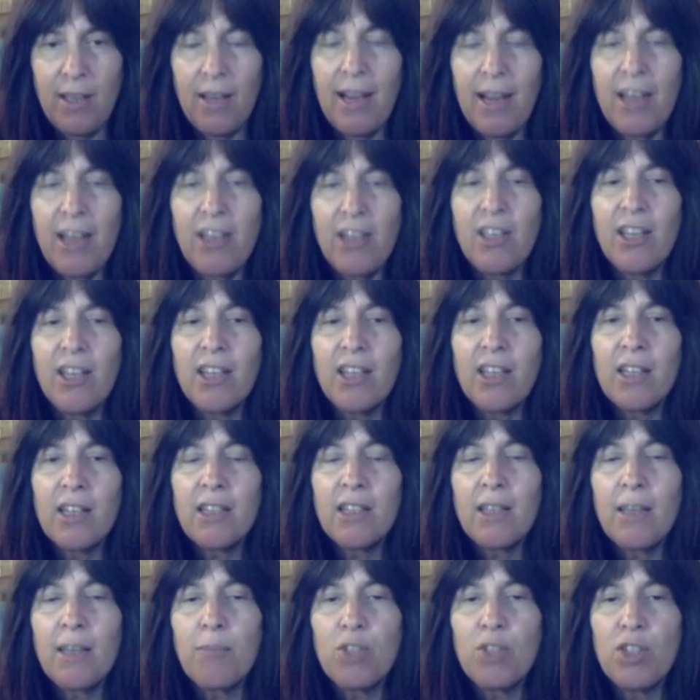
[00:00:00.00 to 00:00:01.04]
And as you get to
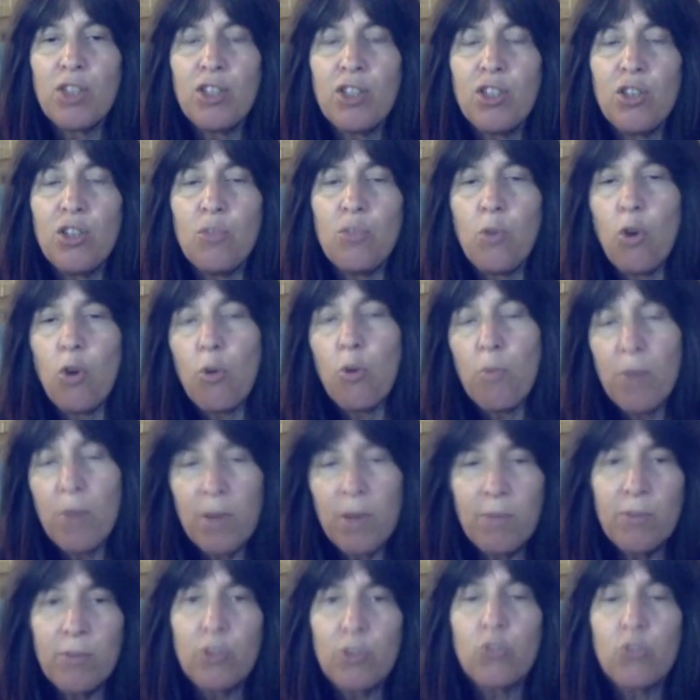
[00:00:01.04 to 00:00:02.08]
conception, you
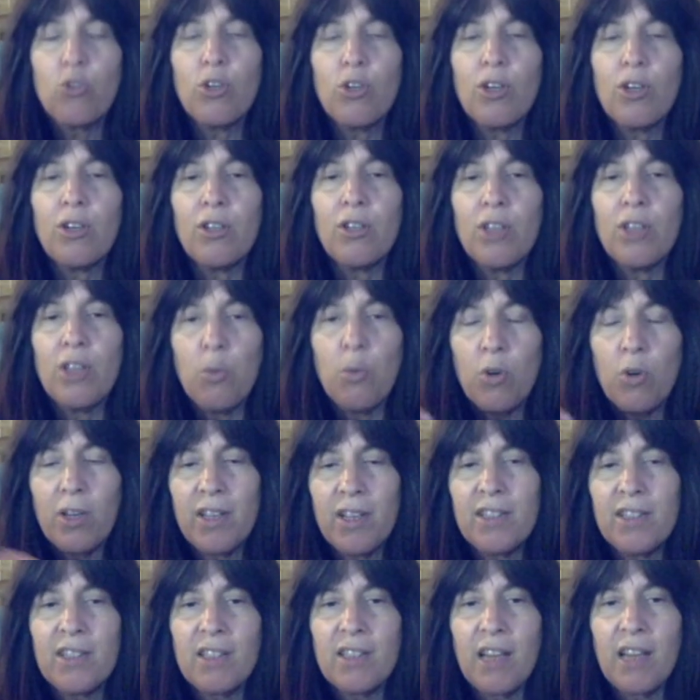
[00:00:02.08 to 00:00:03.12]
open up the door, you
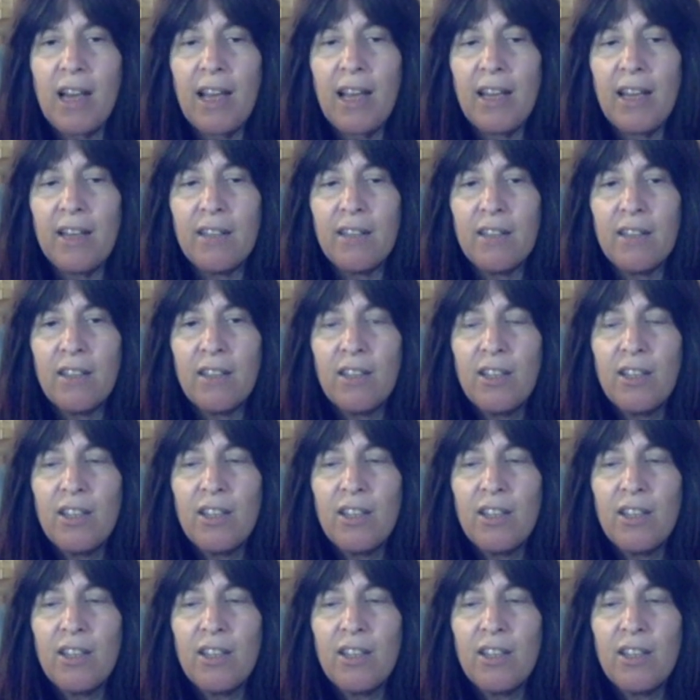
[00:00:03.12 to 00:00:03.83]
walk inside,